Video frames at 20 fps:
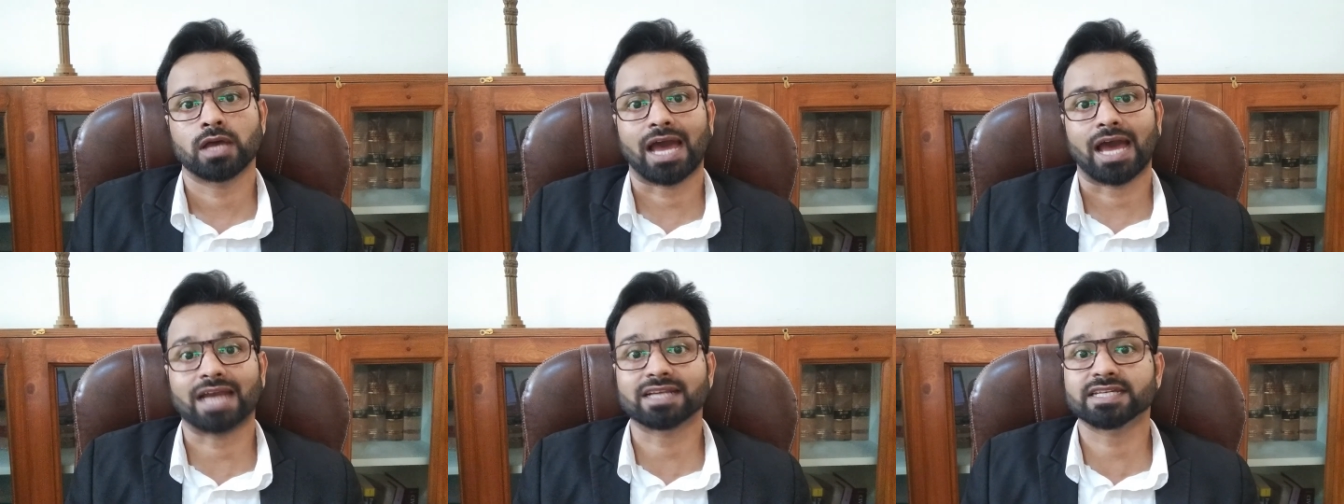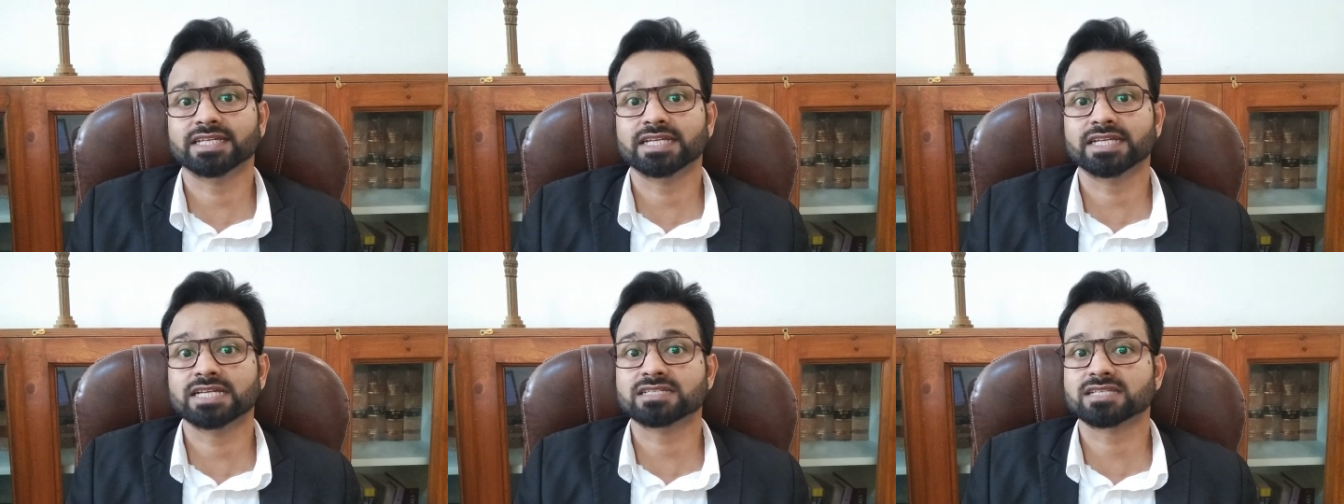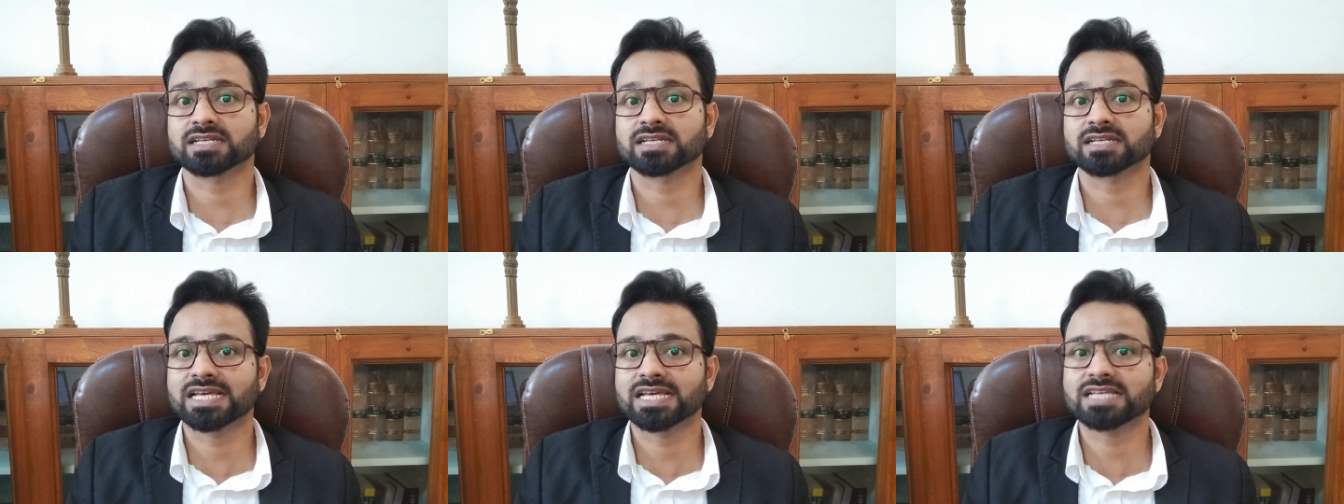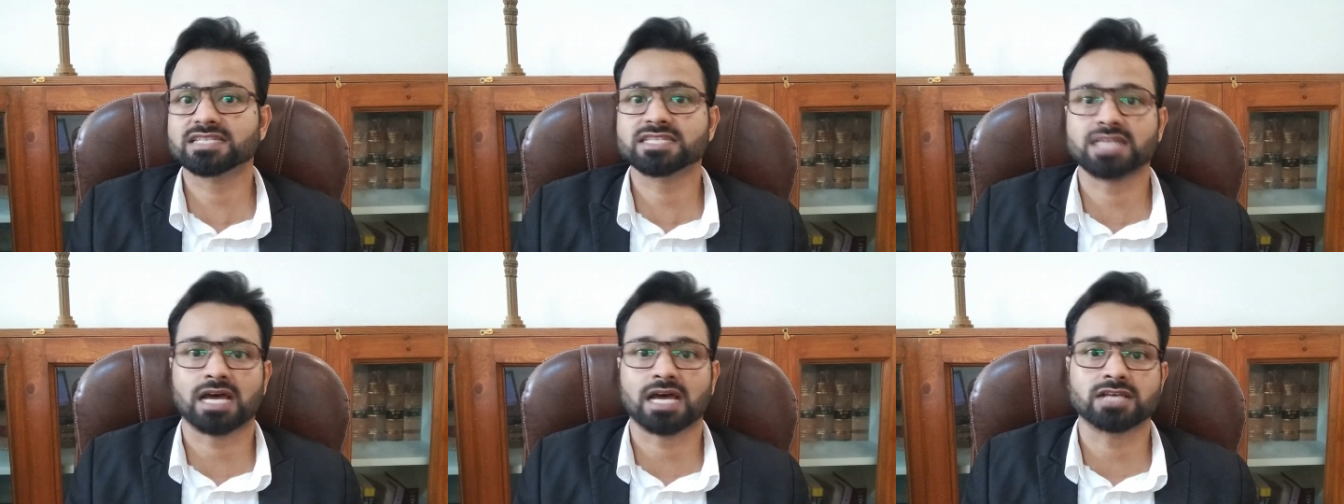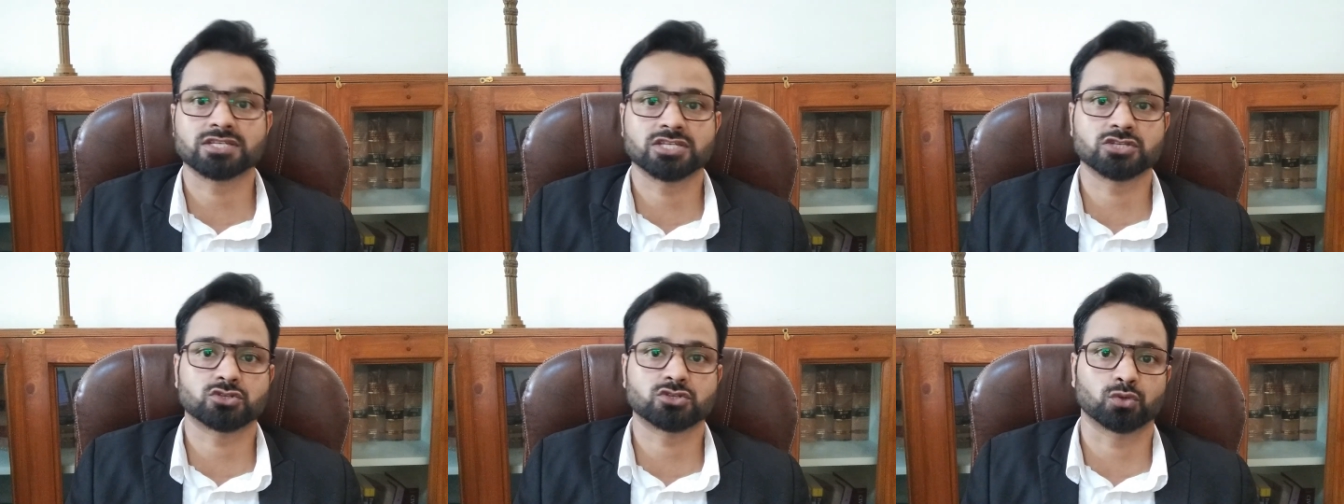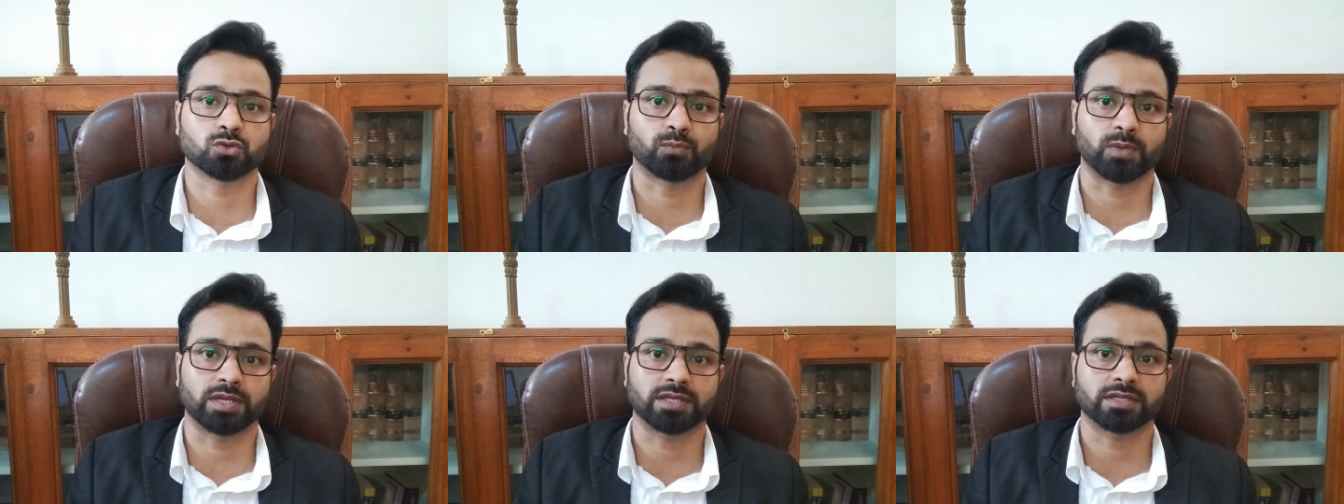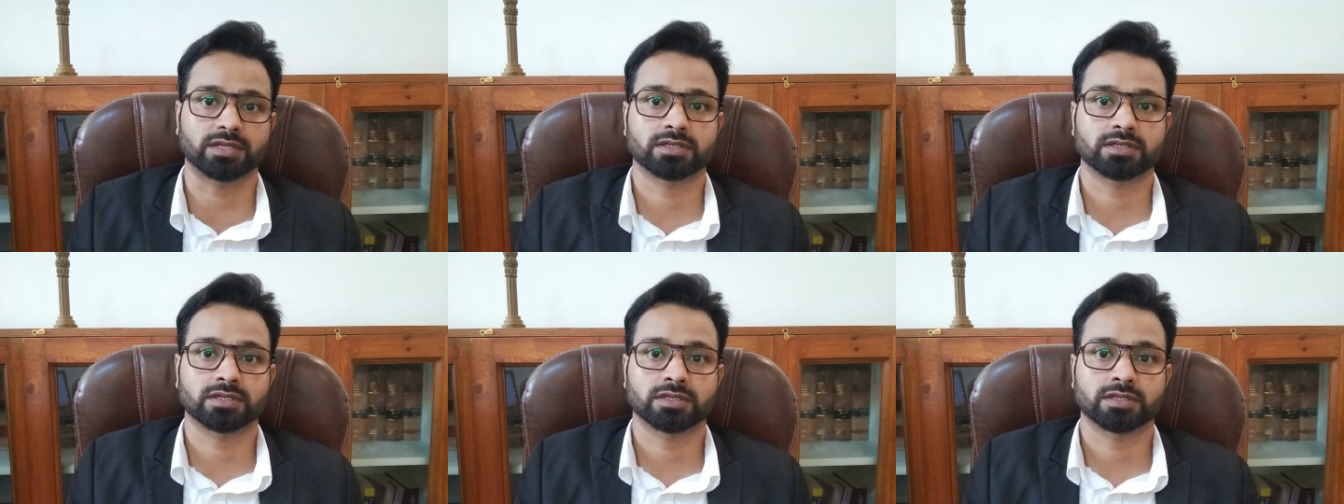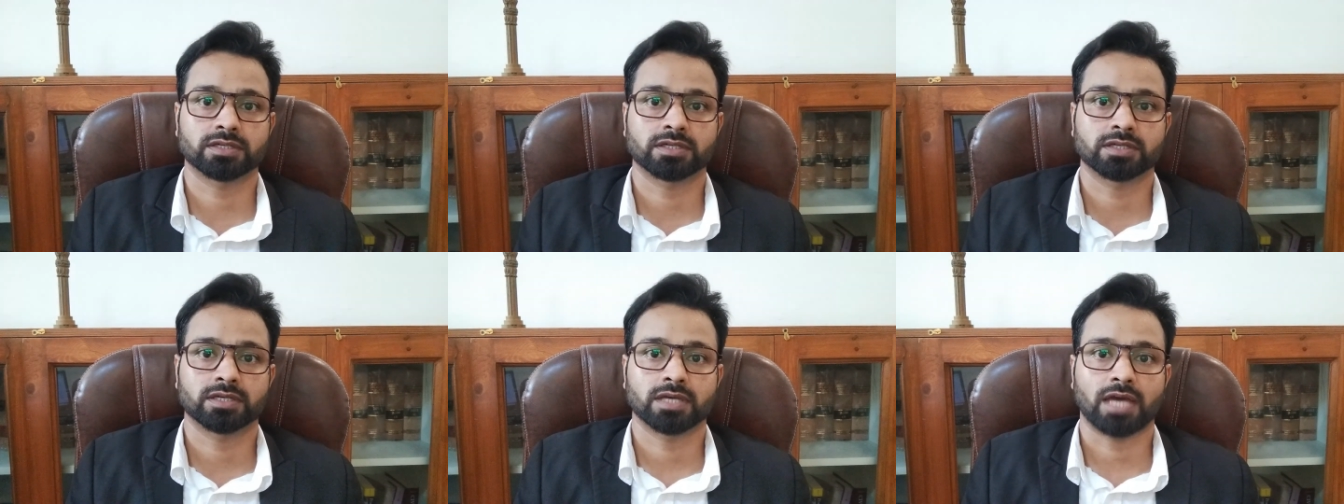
and creates less chances to win.